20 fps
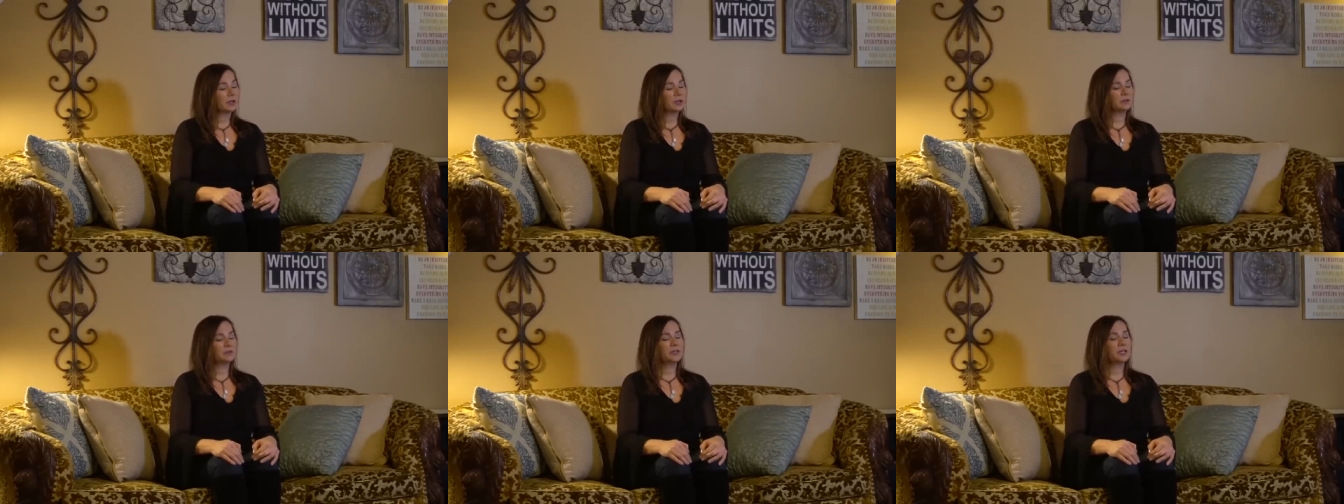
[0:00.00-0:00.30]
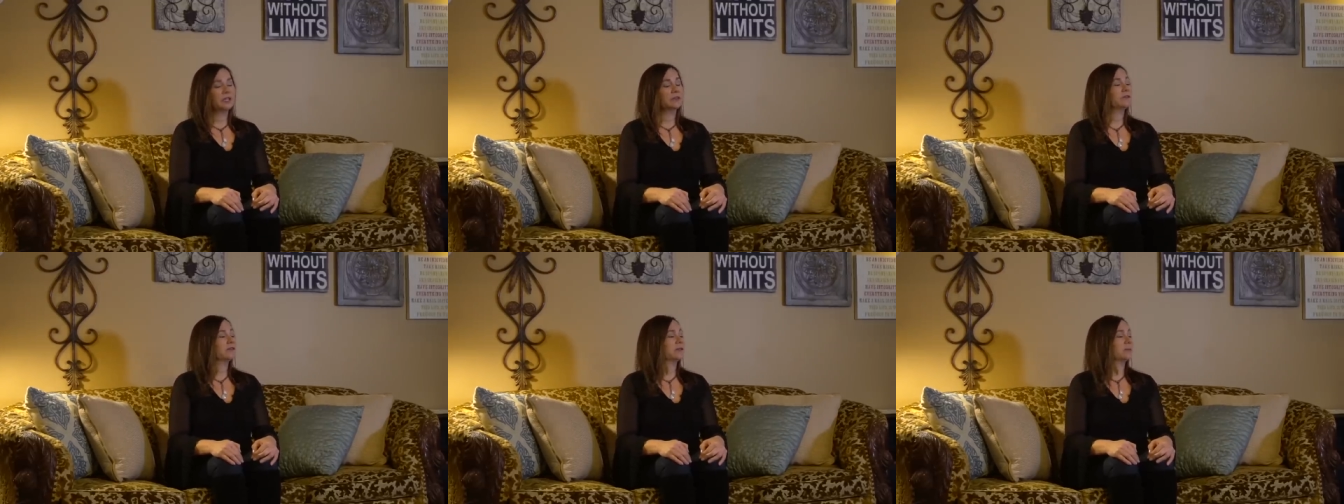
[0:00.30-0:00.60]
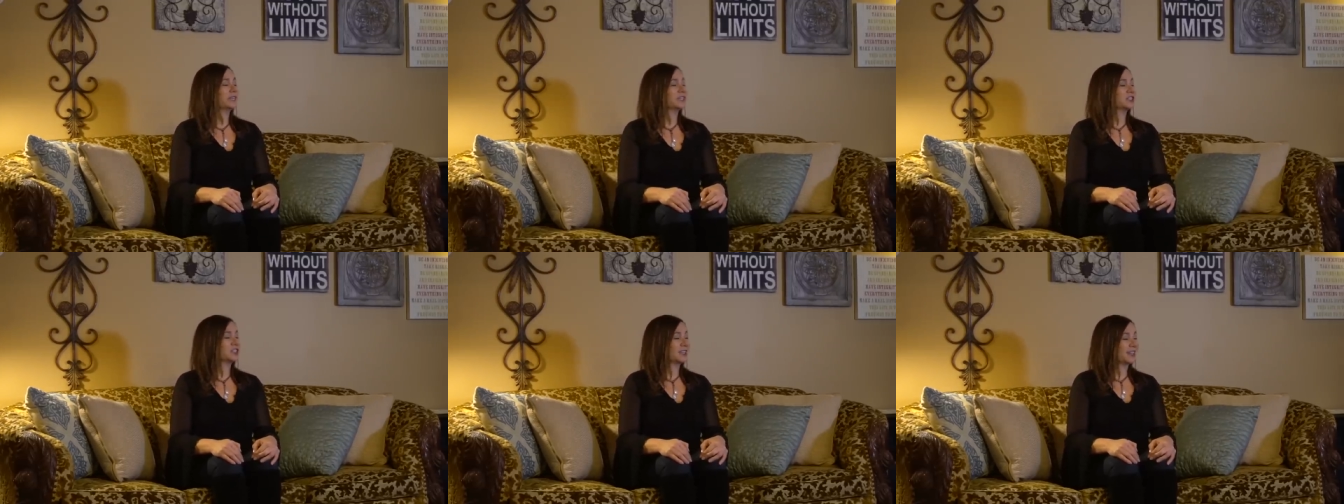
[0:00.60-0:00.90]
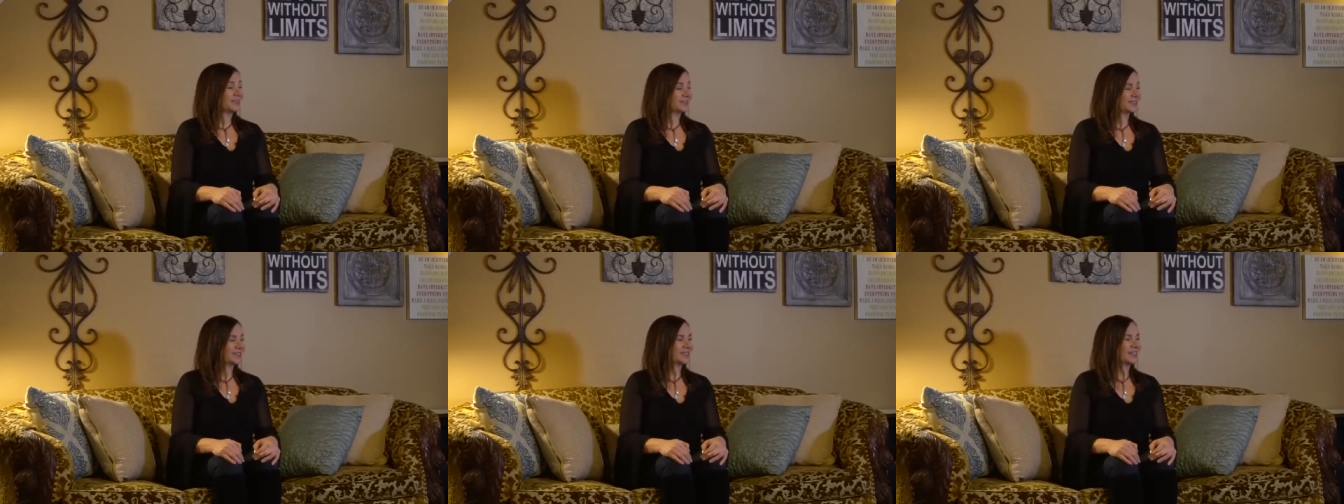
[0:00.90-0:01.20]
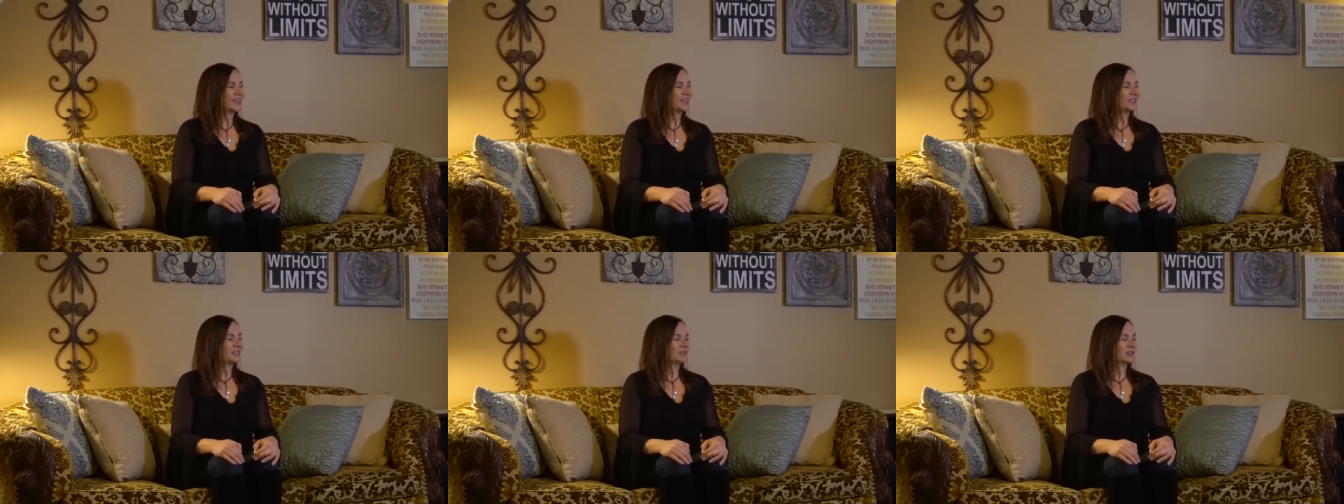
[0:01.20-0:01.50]
of the information
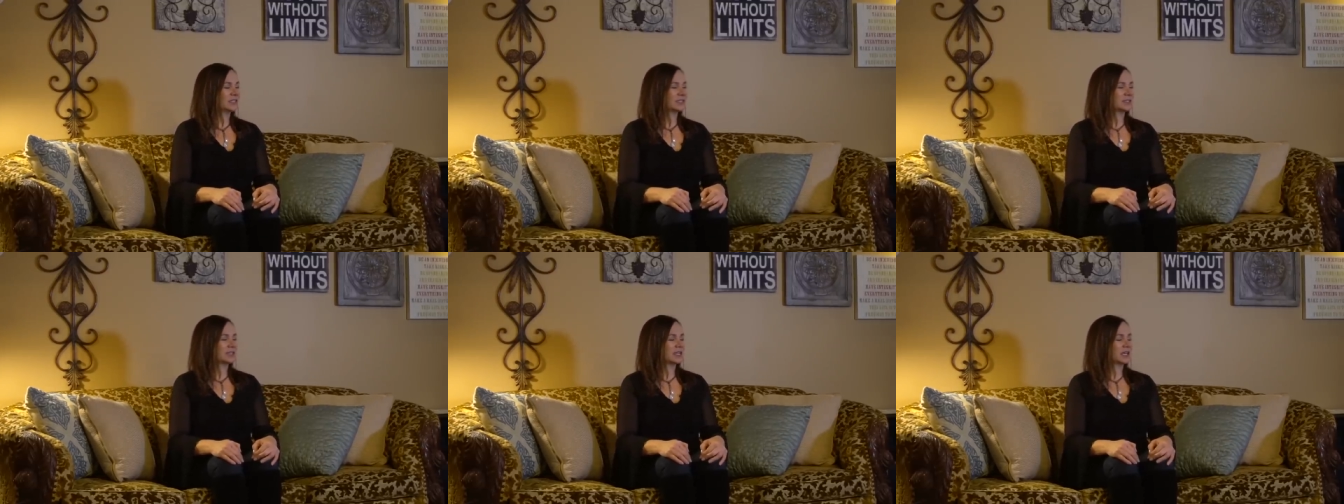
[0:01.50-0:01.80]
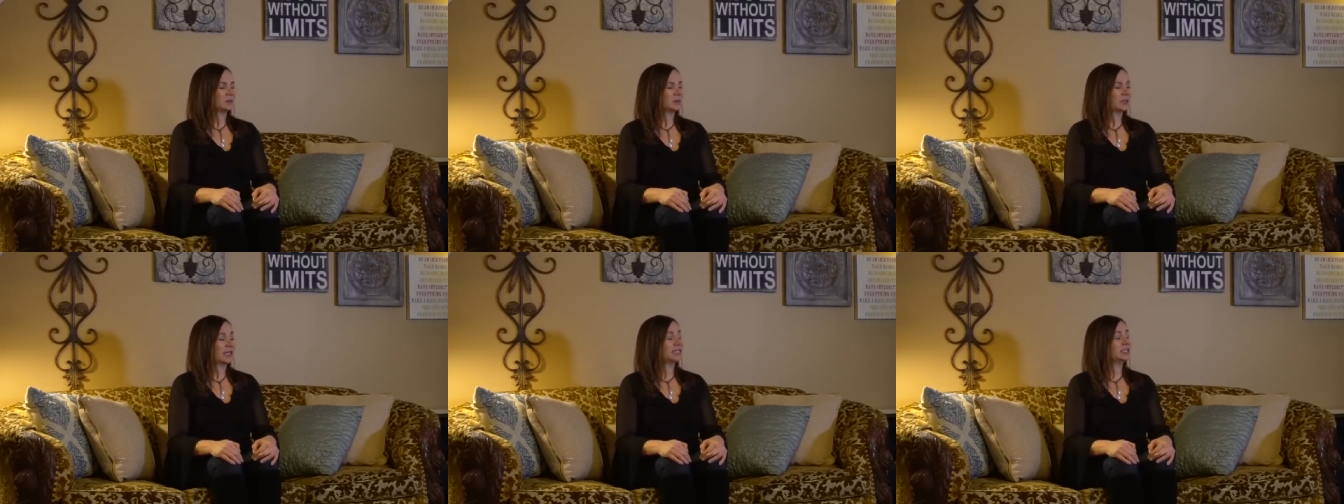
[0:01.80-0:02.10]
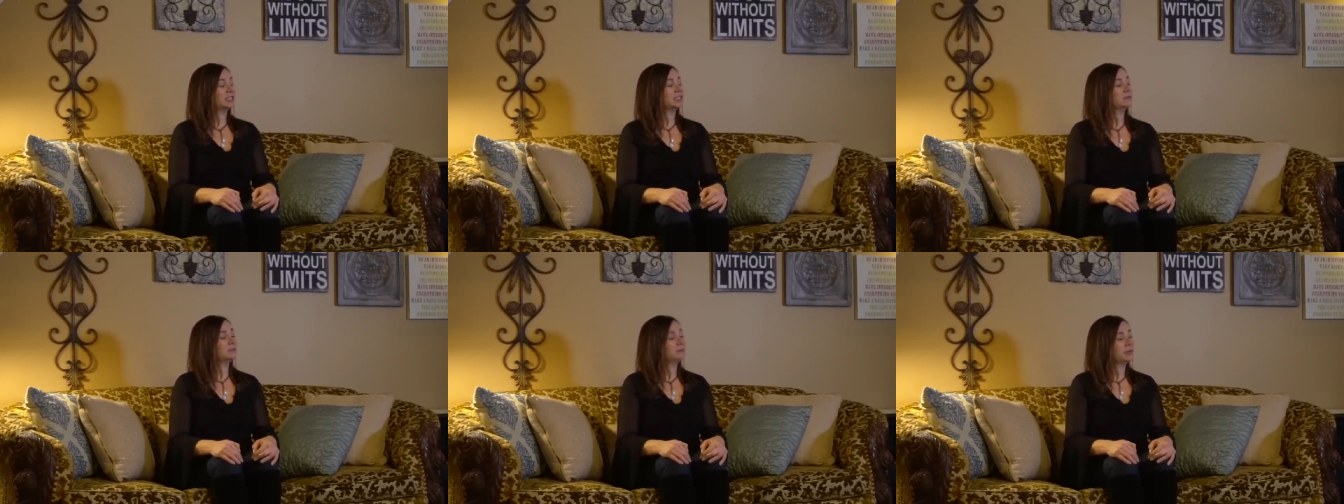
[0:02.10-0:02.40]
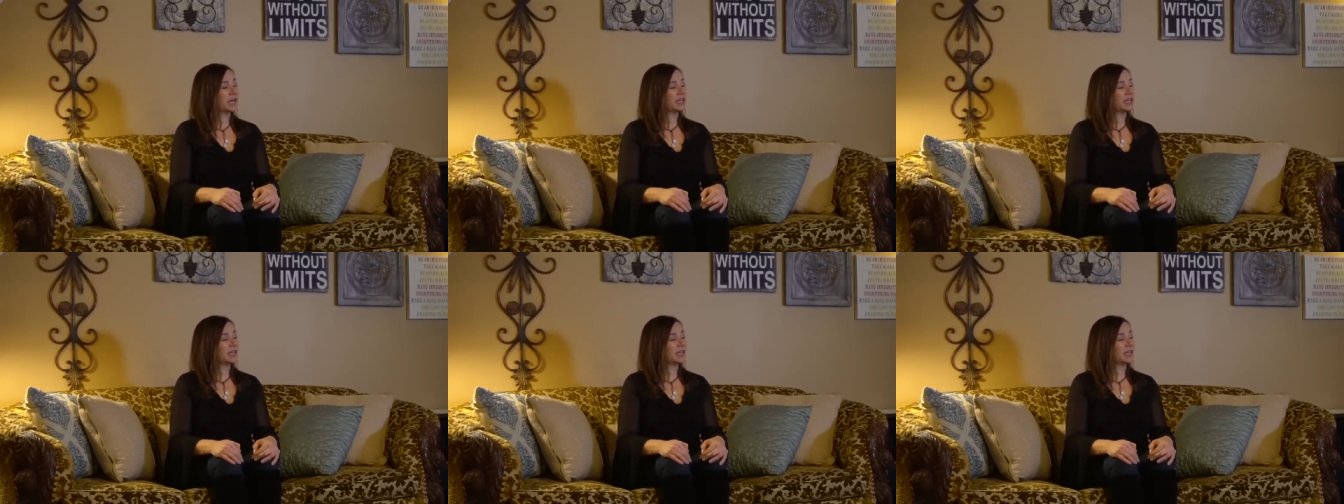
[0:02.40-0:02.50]
outside of this timeline to